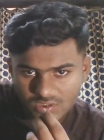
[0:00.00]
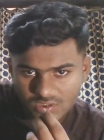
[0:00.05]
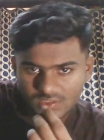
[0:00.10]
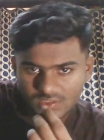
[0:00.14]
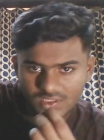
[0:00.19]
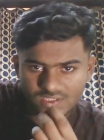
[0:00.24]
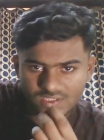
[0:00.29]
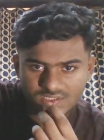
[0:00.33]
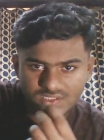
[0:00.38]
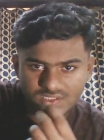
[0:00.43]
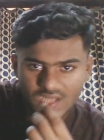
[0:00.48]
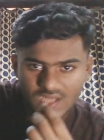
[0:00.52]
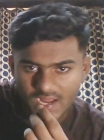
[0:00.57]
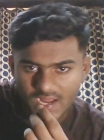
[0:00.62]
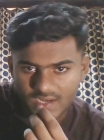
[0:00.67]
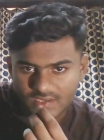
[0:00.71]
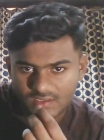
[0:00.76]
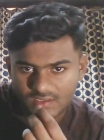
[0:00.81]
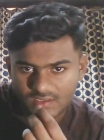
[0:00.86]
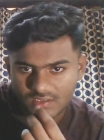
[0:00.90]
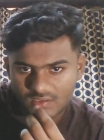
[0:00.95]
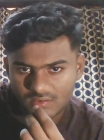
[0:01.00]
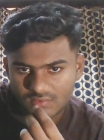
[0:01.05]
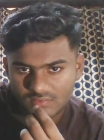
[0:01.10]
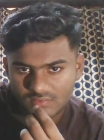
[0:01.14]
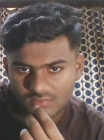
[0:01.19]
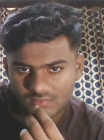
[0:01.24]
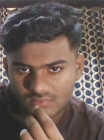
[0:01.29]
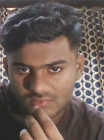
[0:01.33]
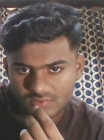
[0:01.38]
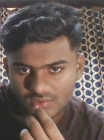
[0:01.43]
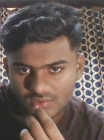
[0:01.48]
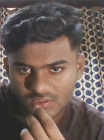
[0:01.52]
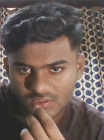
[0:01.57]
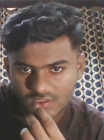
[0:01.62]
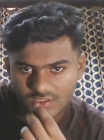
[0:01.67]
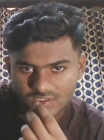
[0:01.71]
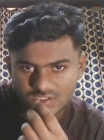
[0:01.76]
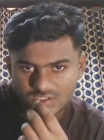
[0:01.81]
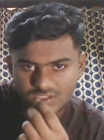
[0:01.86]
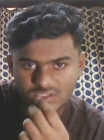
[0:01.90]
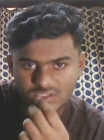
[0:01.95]
This diagonal
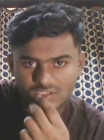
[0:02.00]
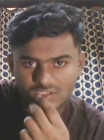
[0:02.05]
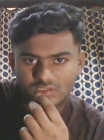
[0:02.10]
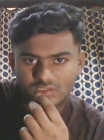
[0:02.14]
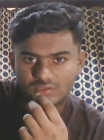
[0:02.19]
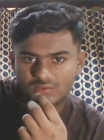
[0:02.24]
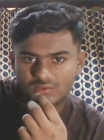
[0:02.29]
is